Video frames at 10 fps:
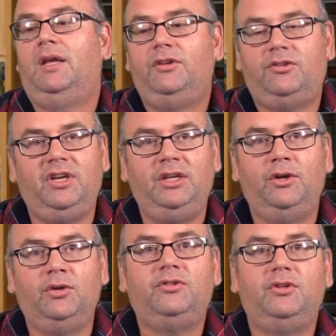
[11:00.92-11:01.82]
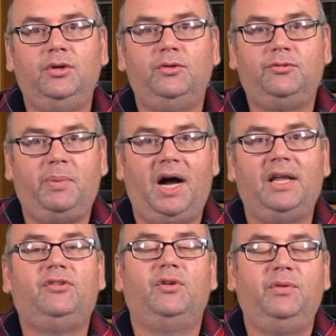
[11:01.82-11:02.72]
Seniors use
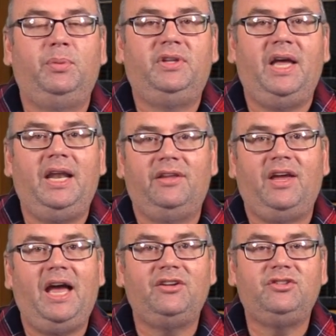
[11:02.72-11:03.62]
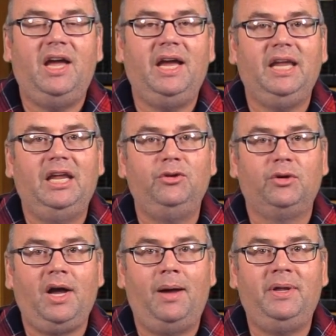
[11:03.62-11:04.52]
pot. So if you put that as a hashtag in your
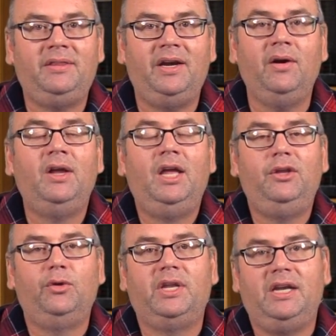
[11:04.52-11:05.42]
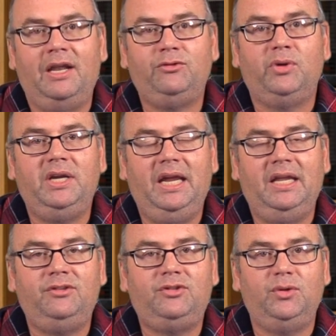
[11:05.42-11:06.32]
comment there, you'll get an entry
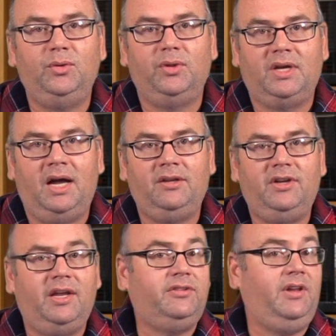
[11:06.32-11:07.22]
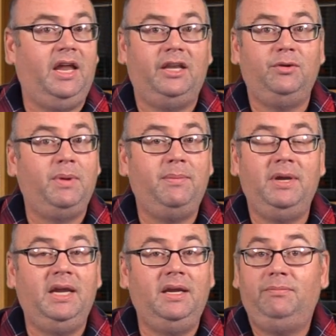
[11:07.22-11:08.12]
into the contest, and you may
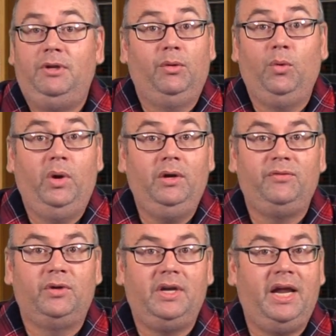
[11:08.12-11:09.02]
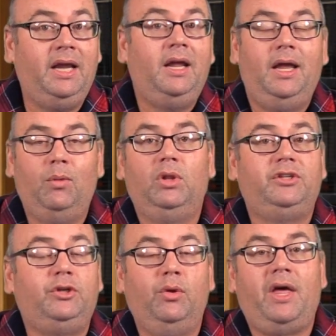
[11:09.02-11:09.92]
be, the winner for today, and we'll
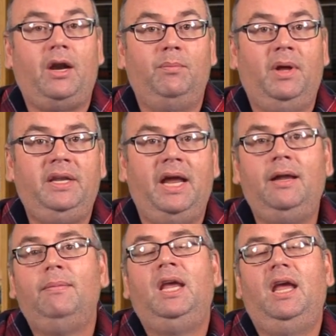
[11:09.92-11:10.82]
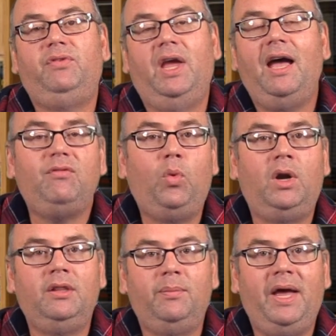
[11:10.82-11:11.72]
let you know that on Monday. If you have
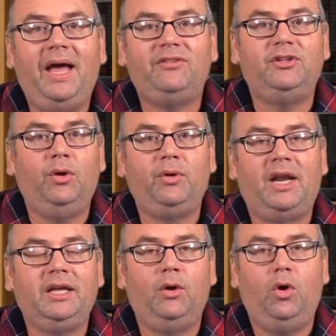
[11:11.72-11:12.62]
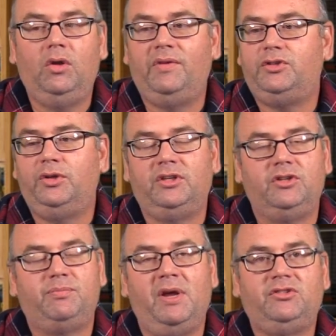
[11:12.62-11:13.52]
won in the past, you don't know how to get a hold of us, you can
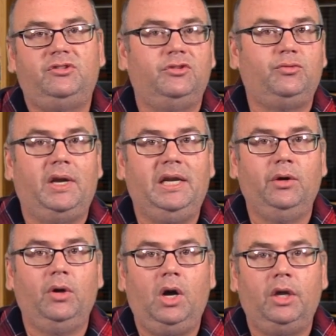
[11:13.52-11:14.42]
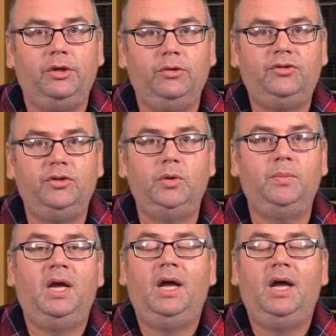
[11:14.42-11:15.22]
just message us right here on YouTube.